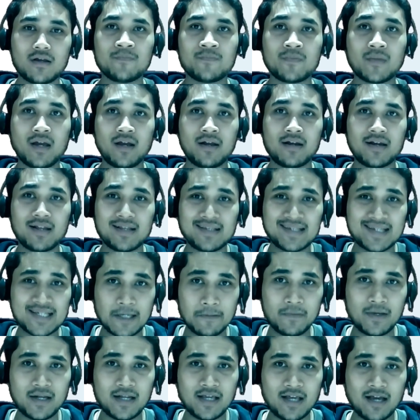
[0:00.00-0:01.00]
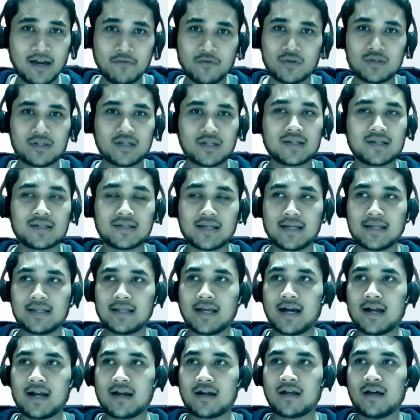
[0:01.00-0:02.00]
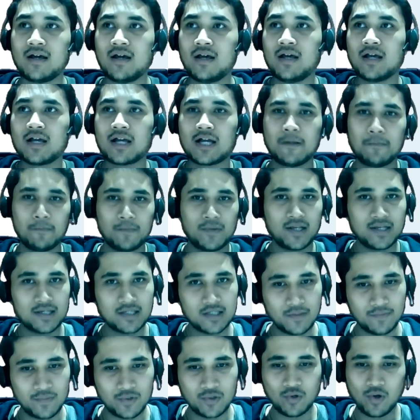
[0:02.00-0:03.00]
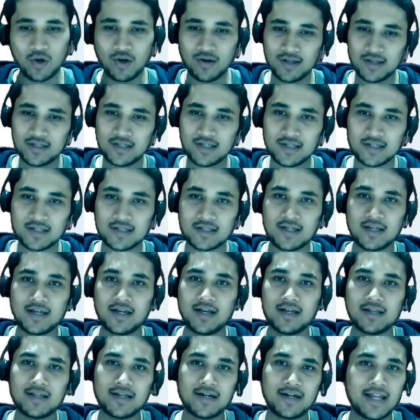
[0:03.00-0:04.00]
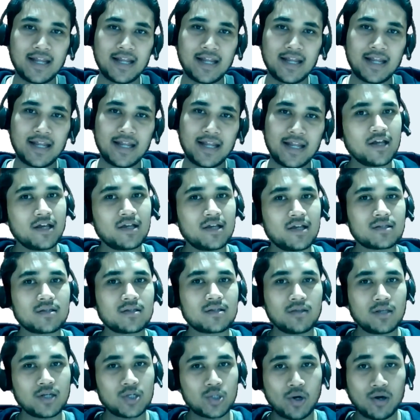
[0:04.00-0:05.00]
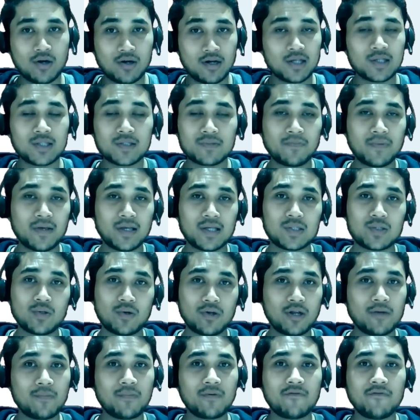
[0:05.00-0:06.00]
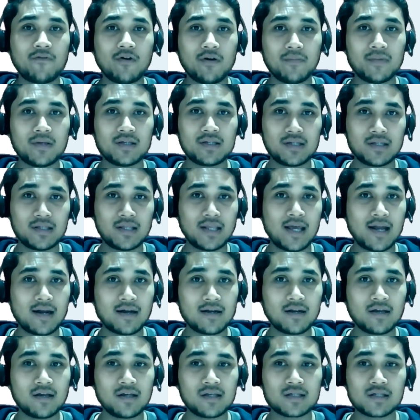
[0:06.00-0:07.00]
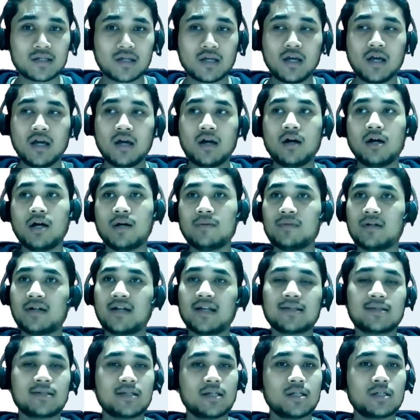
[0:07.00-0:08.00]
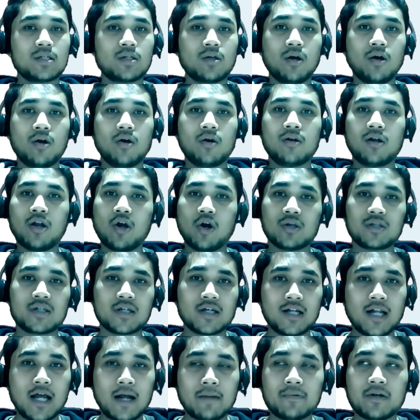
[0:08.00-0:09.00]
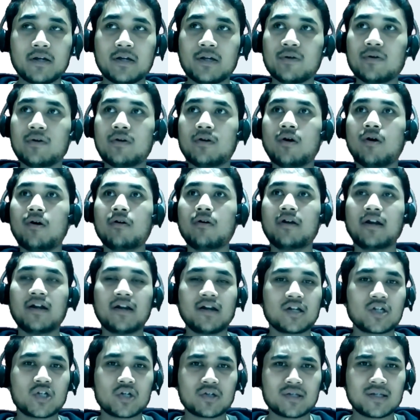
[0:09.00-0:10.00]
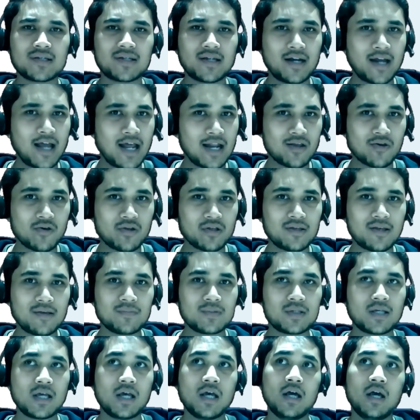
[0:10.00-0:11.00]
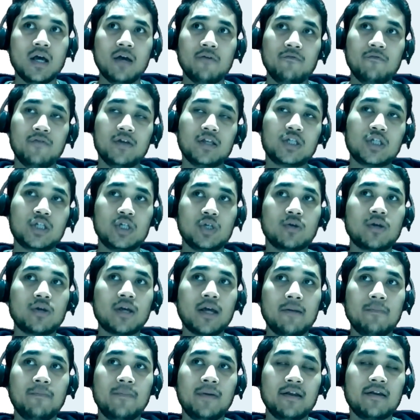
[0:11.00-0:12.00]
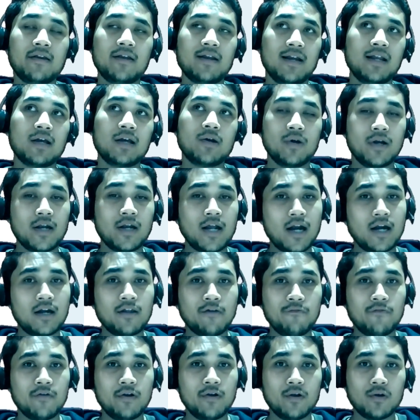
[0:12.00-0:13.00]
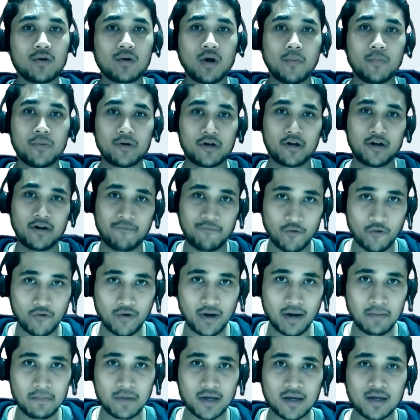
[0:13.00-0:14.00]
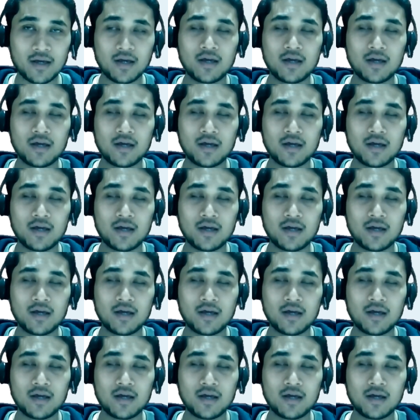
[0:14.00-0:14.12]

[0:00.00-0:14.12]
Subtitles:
And in summary, I would just say that companies come to colleges, they take your test, they shortlist based on your performance in that test. The test is on logical aptitude or data structures and algorithms, which you can be really good at if you do competitive programming.